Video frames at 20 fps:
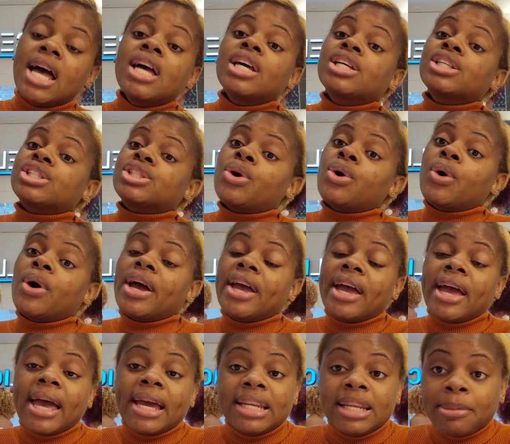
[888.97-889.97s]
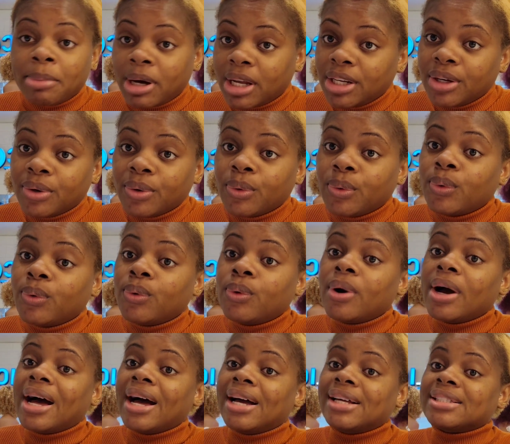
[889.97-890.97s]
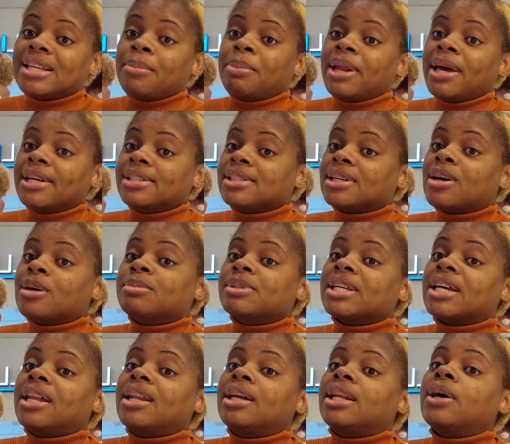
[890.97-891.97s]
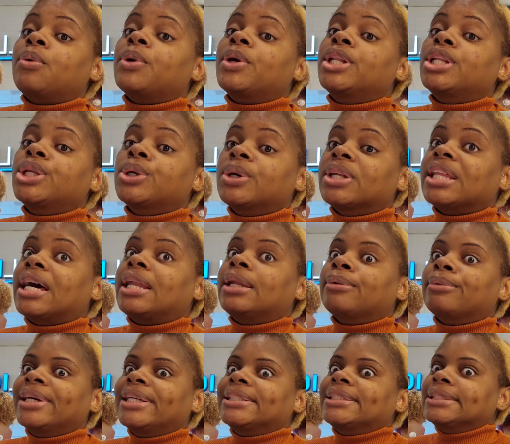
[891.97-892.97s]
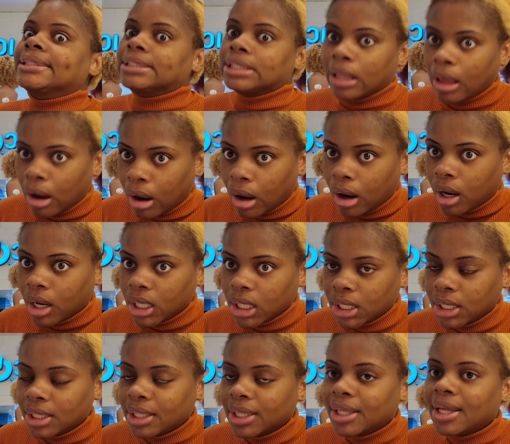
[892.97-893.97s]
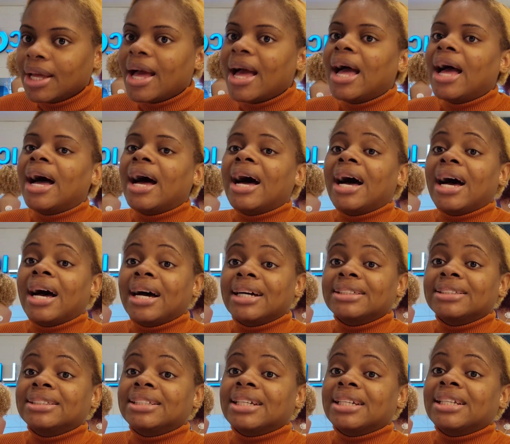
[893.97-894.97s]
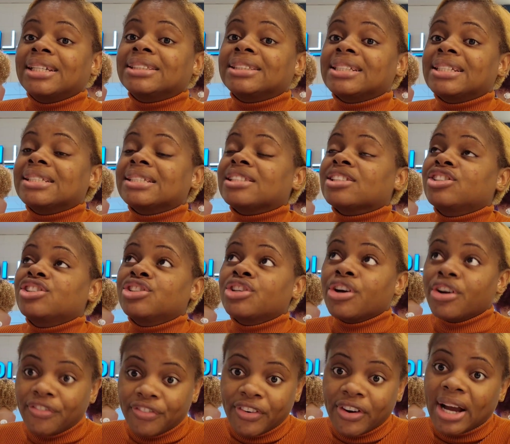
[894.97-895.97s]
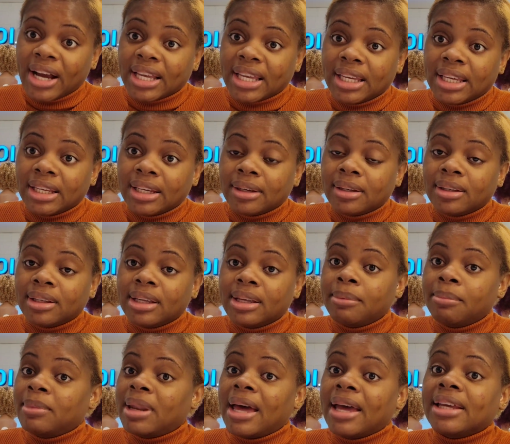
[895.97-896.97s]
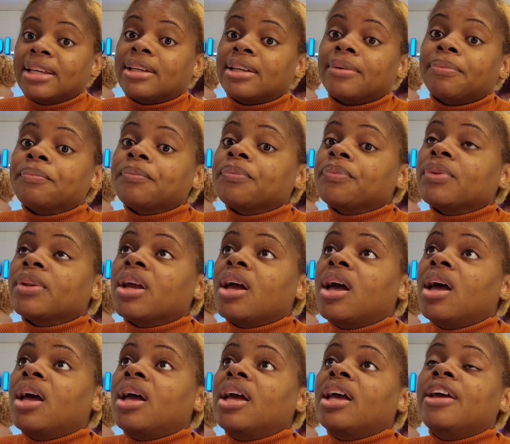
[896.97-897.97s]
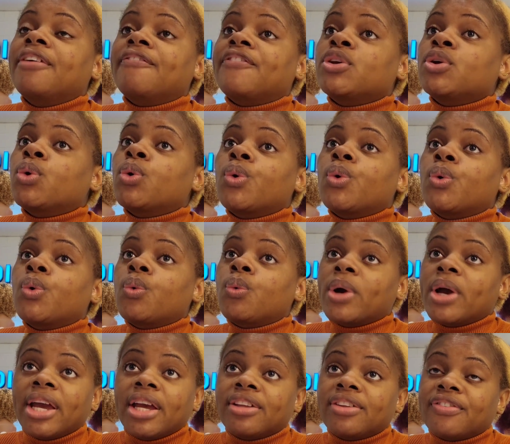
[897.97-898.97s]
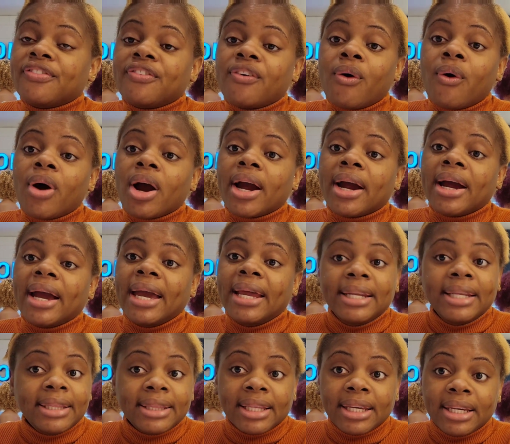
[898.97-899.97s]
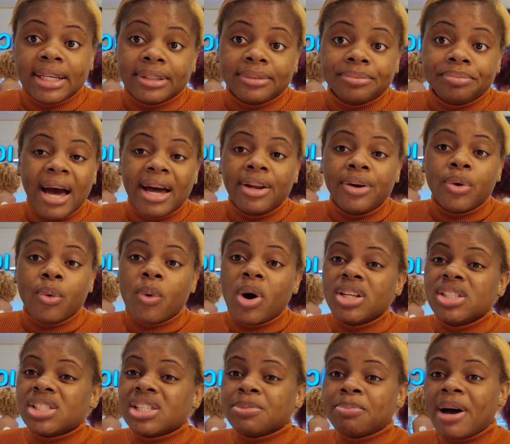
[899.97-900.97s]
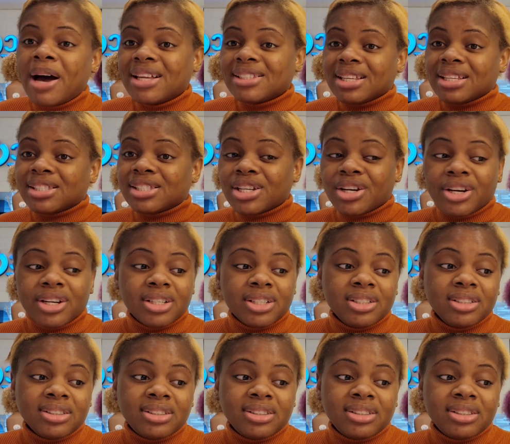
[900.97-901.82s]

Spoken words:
So anybody who has applied to come to Canada will know that the wait is long and it is nerve-wracking. Like, if you wait for anything and once it passes a certain